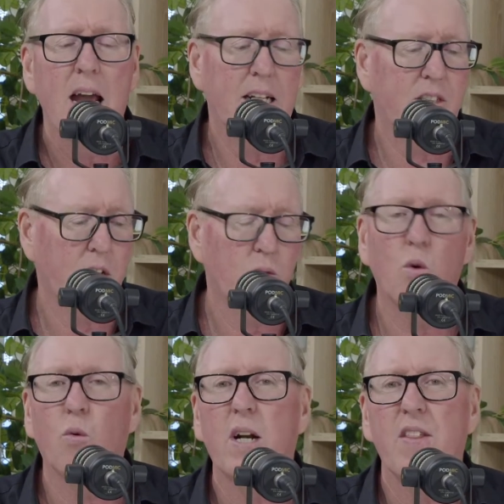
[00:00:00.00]
and so
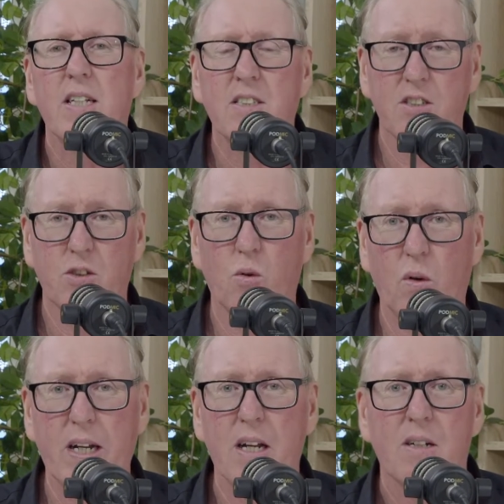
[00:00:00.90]
already there's a
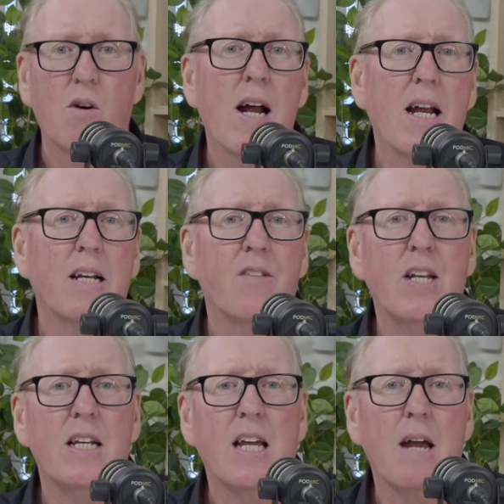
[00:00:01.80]
story, right? And
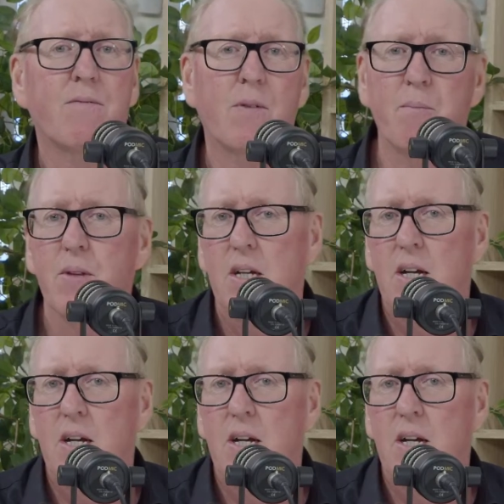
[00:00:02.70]
then he came from